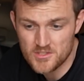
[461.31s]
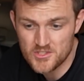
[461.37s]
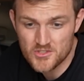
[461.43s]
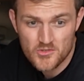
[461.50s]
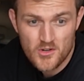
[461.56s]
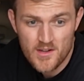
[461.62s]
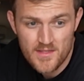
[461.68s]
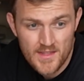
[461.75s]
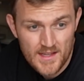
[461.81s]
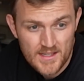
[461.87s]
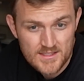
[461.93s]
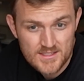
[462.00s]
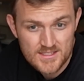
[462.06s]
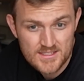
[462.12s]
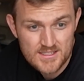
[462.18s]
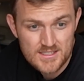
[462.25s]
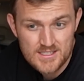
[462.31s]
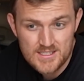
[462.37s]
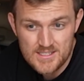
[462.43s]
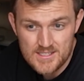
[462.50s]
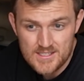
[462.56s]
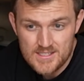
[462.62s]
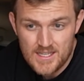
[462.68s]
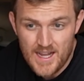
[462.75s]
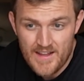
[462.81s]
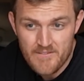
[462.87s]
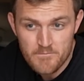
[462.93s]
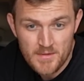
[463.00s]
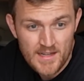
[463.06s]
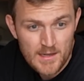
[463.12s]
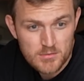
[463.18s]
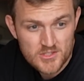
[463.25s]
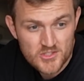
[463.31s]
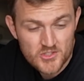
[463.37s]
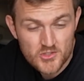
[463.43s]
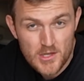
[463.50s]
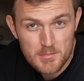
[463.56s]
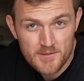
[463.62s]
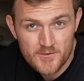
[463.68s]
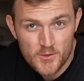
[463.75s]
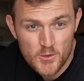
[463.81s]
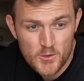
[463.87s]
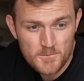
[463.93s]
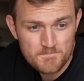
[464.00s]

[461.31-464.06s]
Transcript: to try things that I haven't been able to try before.